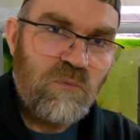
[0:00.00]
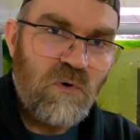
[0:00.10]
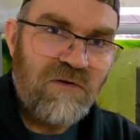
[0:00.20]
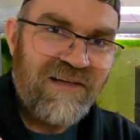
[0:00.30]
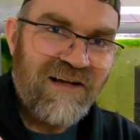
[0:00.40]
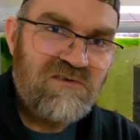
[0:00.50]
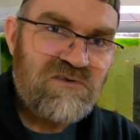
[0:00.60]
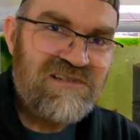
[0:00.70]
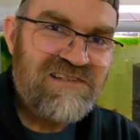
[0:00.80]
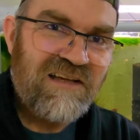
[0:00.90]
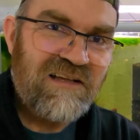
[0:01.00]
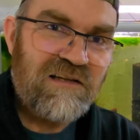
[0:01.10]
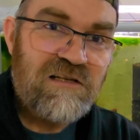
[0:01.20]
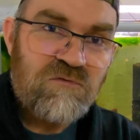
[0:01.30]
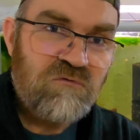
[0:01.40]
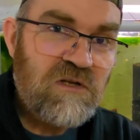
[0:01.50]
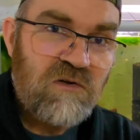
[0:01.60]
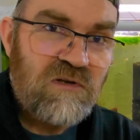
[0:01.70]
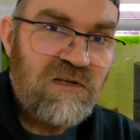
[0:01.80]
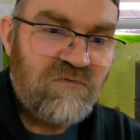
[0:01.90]
what the actual cycle is
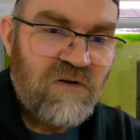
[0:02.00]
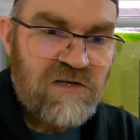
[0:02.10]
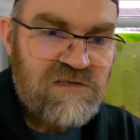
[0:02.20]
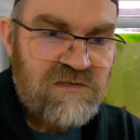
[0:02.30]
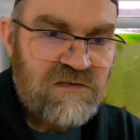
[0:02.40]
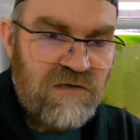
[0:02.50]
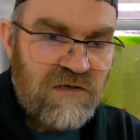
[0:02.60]
really fast.